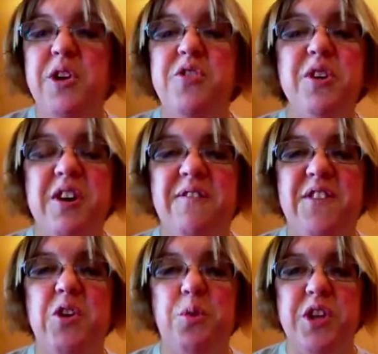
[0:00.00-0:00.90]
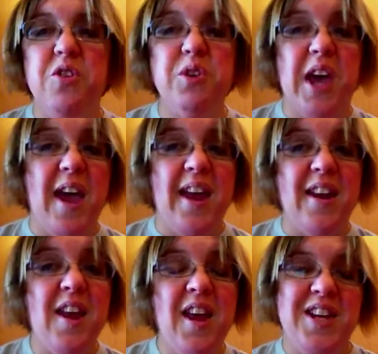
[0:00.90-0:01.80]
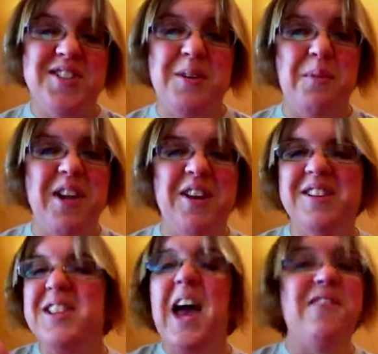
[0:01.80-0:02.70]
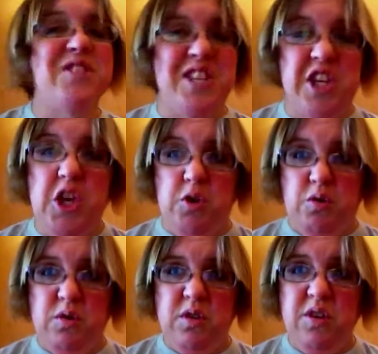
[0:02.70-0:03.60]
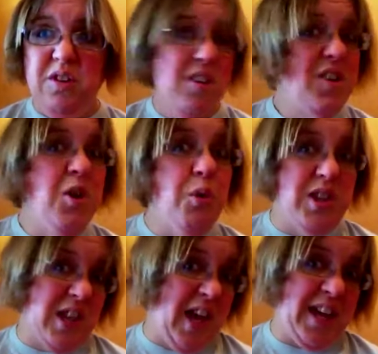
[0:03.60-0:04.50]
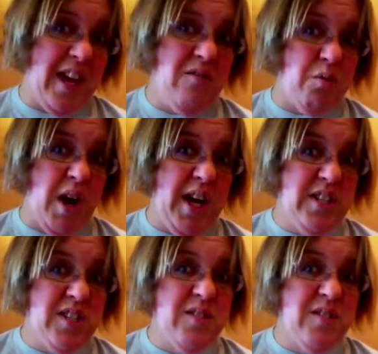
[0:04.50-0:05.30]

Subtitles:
are you going to feel when you gain and somebody laughs at you? You wouldn't like it, right?